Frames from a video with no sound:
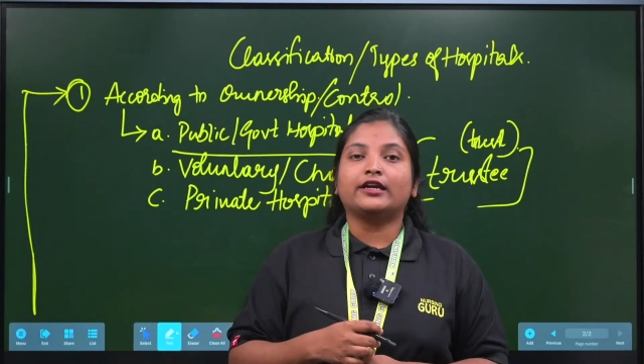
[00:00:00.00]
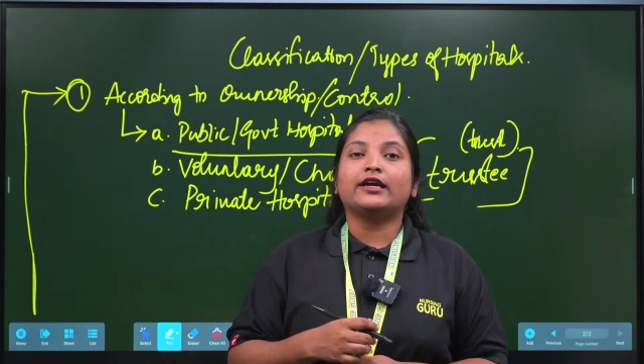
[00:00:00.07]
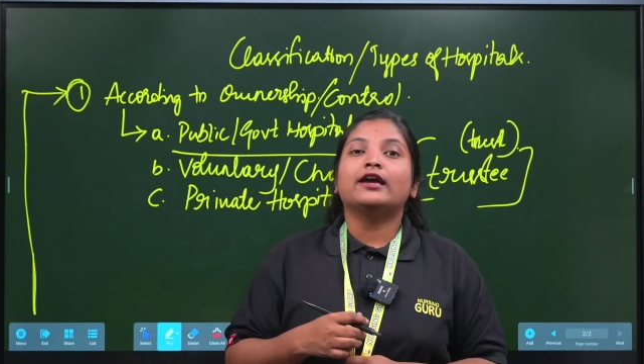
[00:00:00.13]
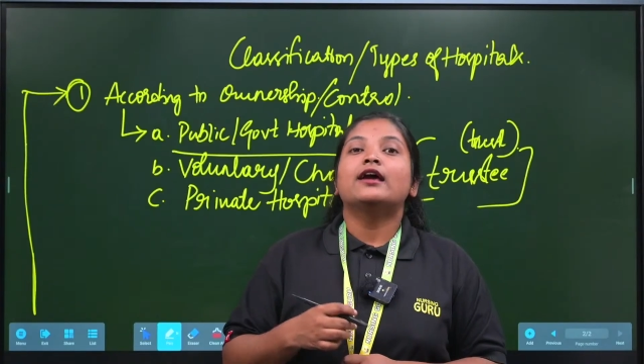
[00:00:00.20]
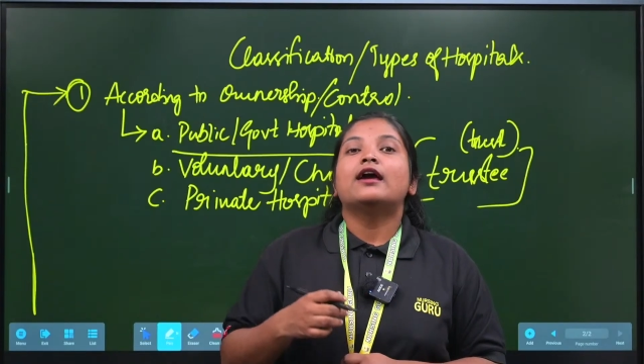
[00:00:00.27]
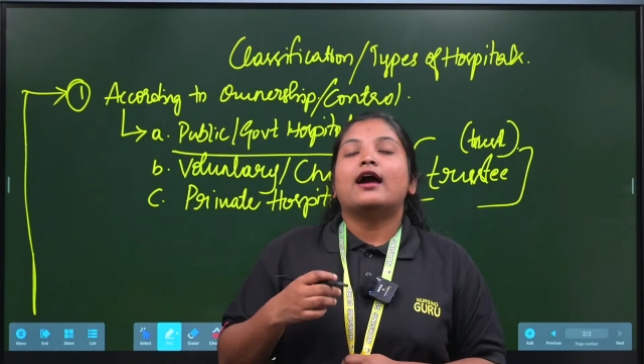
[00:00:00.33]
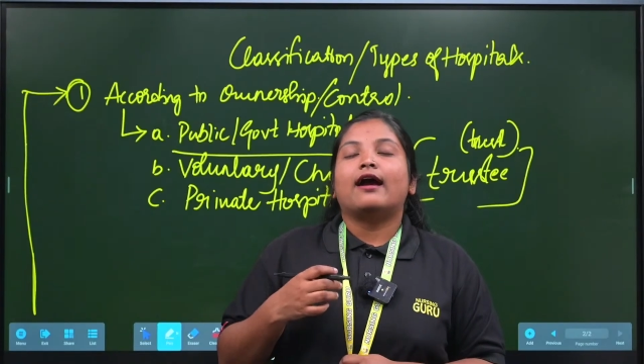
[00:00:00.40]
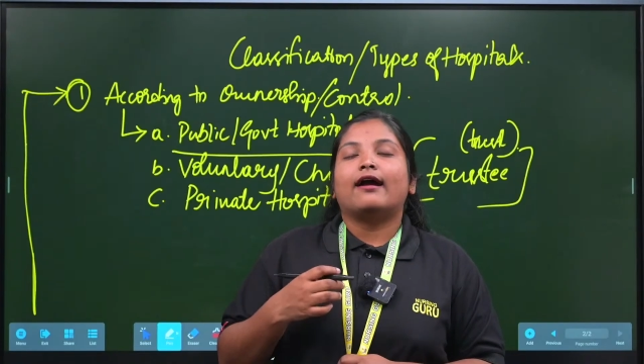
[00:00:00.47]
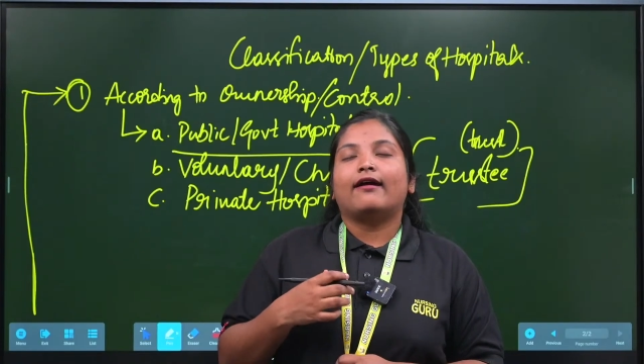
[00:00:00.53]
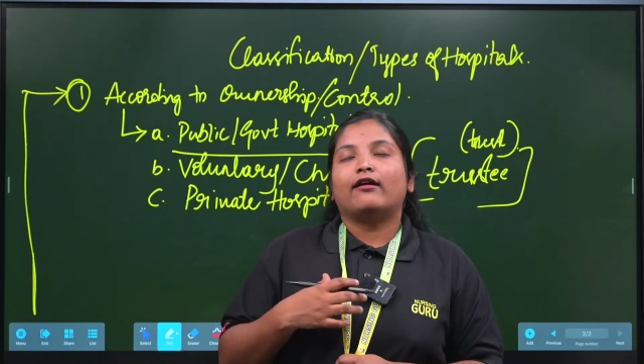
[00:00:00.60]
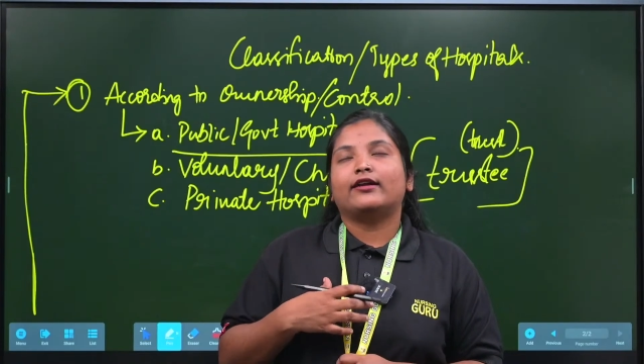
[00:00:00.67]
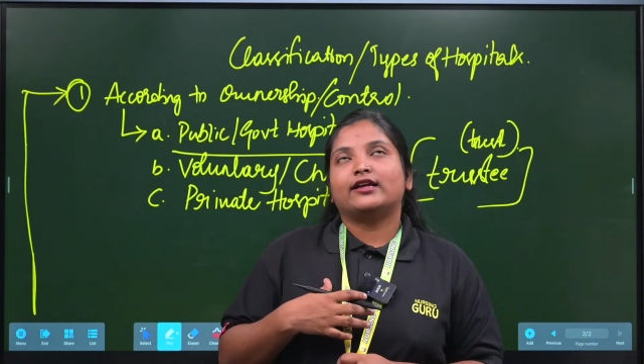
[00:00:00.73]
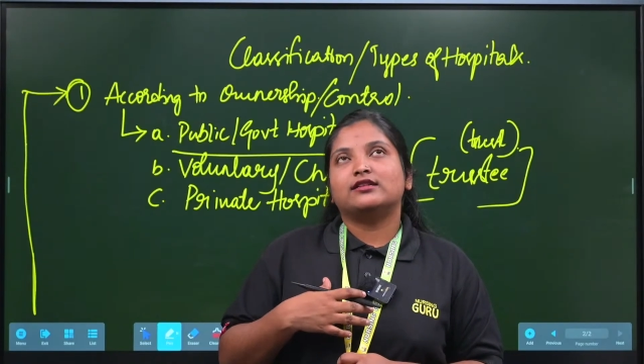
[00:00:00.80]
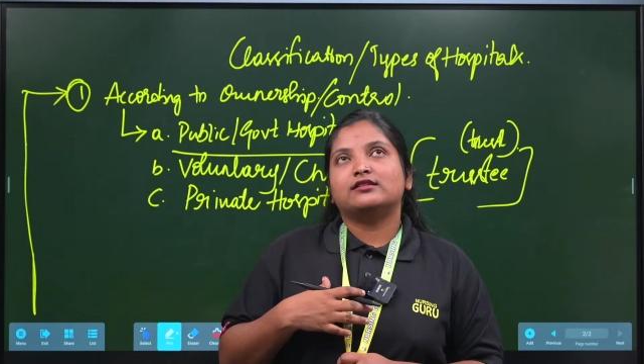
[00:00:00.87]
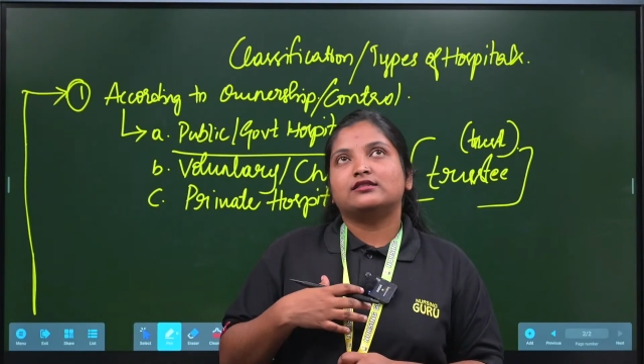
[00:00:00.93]
or
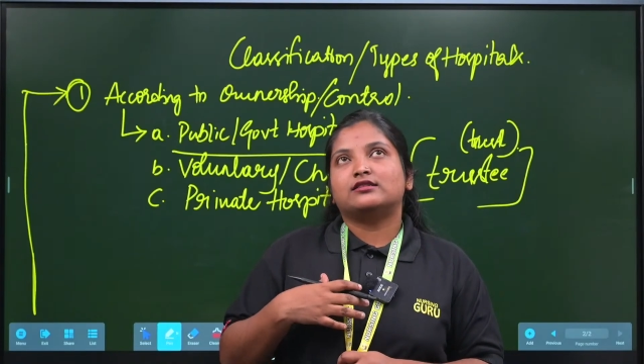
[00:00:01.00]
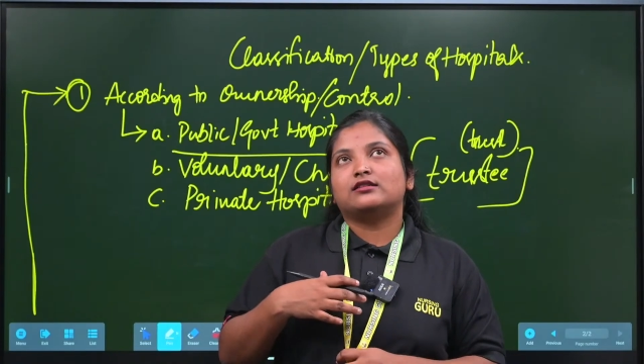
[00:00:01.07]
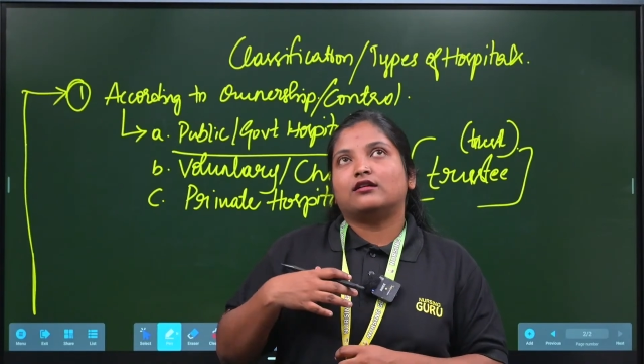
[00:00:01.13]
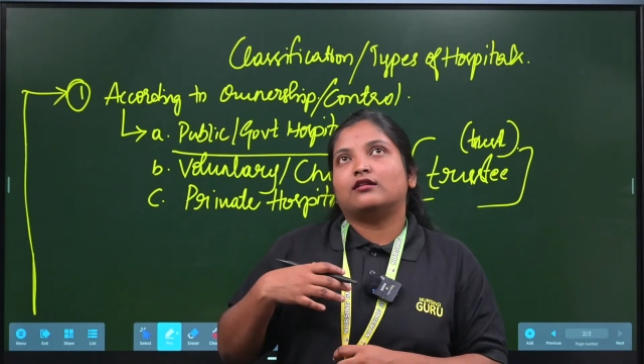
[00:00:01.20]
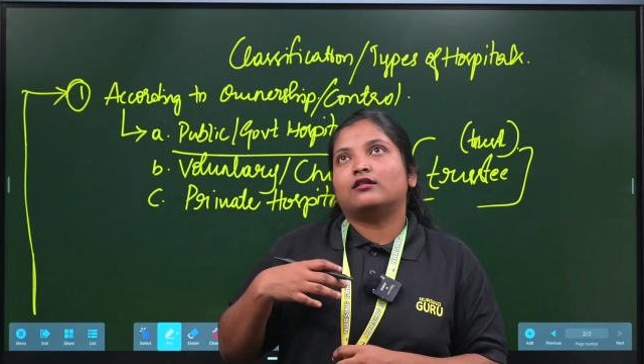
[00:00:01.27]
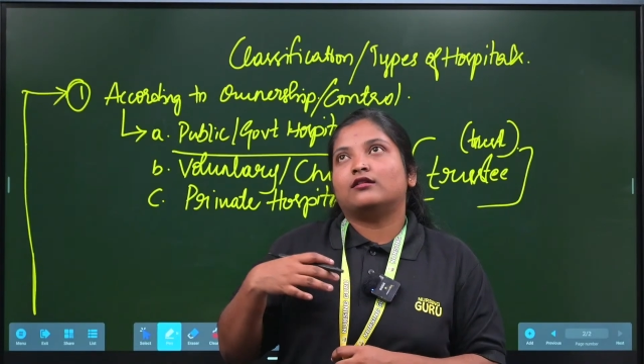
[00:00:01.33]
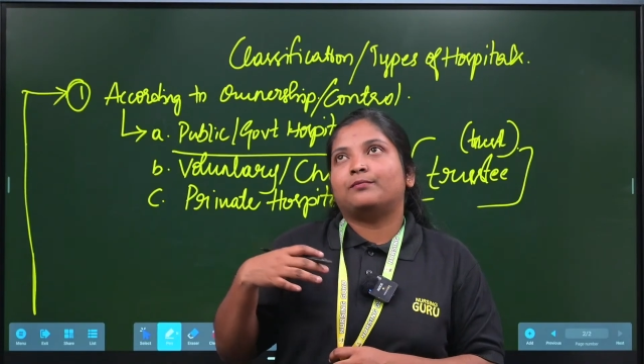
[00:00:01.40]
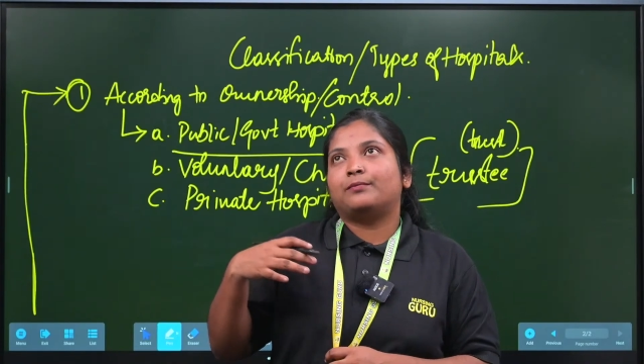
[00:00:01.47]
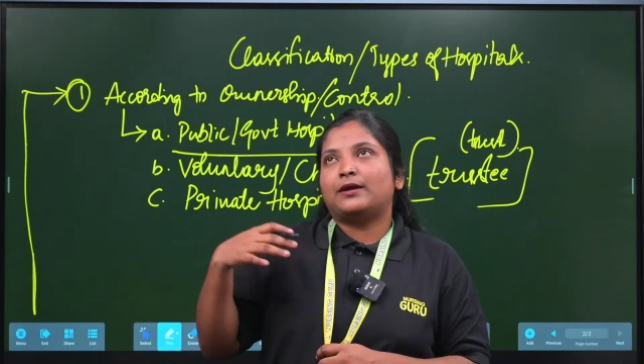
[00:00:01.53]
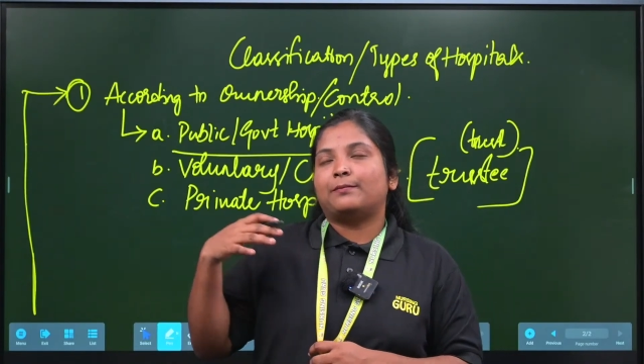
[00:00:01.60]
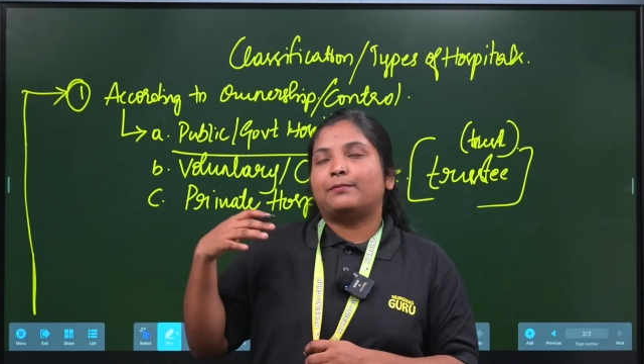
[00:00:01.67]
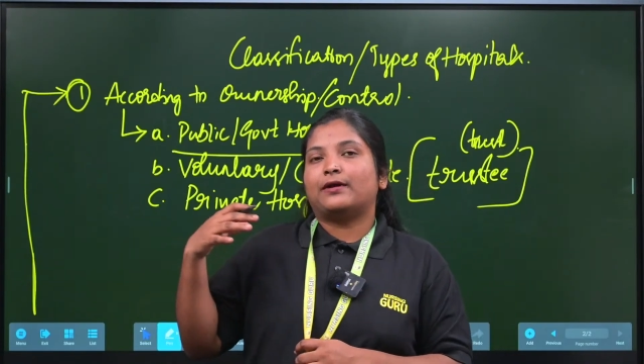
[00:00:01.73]
else people